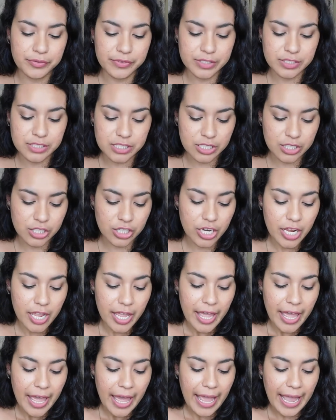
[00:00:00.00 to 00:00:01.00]
Concealer.
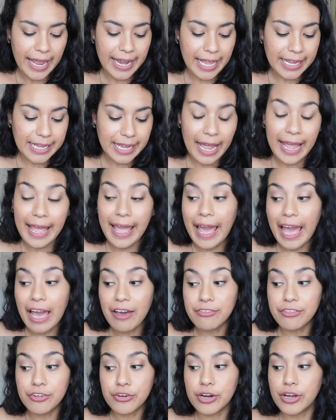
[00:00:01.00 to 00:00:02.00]
And I
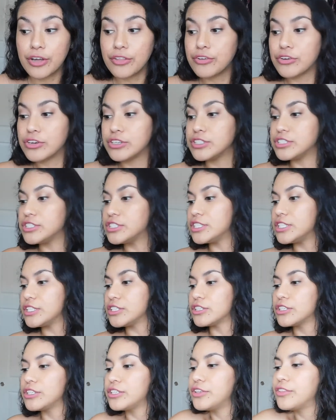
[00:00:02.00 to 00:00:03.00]
have their other
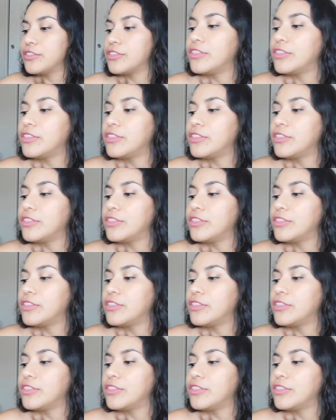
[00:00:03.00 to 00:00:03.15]
concealer,